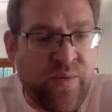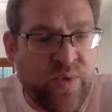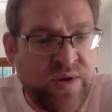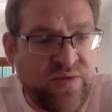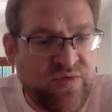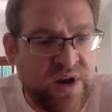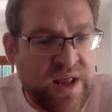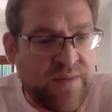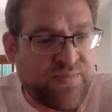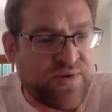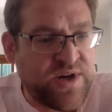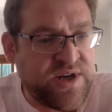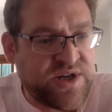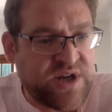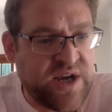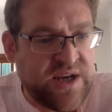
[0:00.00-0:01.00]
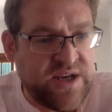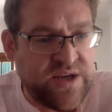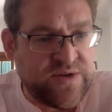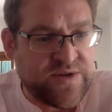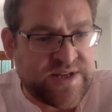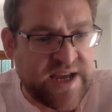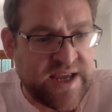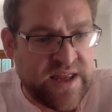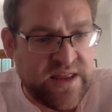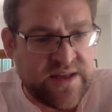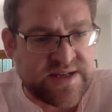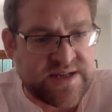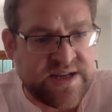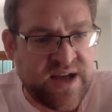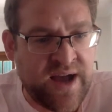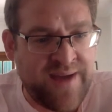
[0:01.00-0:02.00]
We really appreciate you taking the
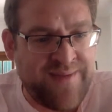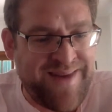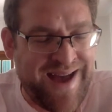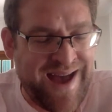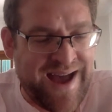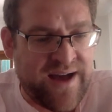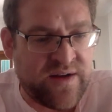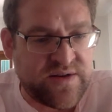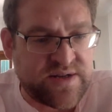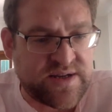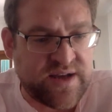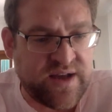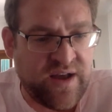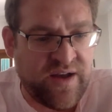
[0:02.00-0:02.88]
time out,